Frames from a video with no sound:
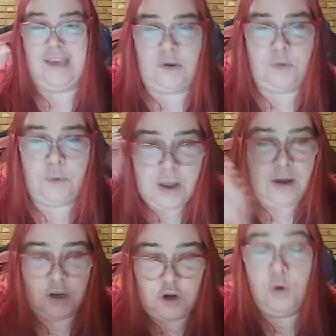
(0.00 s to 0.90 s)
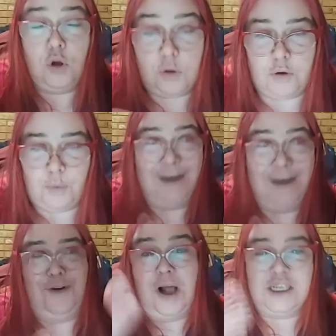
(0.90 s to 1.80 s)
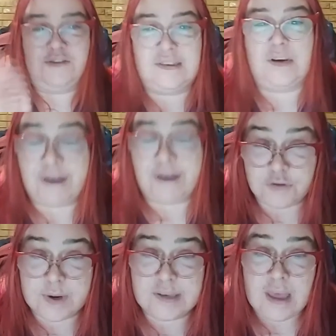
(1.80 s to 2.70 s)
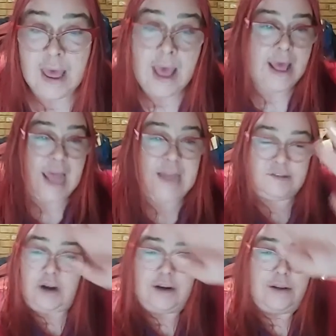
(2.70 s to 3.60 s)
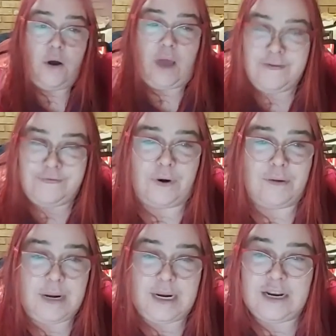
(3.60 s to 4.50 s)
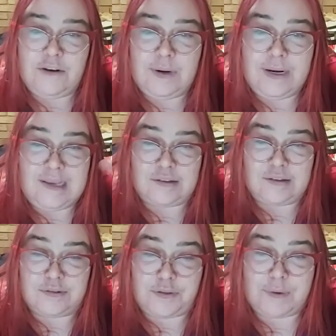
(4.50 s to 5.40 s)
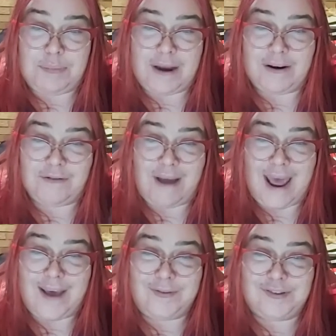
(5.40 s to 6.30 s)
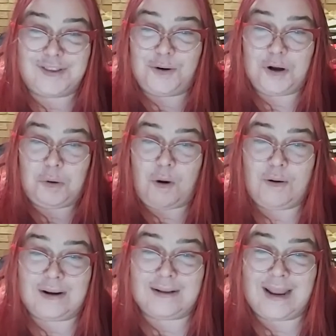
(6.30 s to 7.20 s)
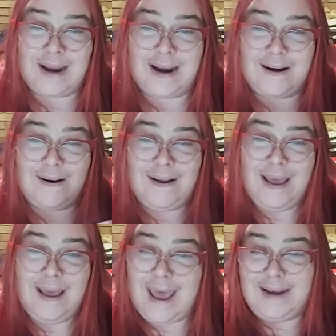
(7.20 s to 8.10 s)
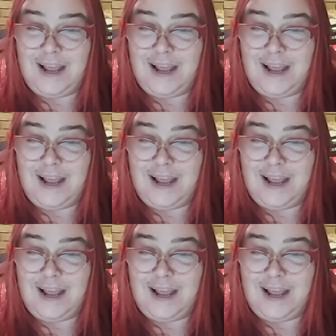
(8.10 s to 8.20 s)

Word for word: so Google or whatever, Alta Vista press release, and starting. Okay, for immediate release, there's three paragraphs, you know, a quote in there, and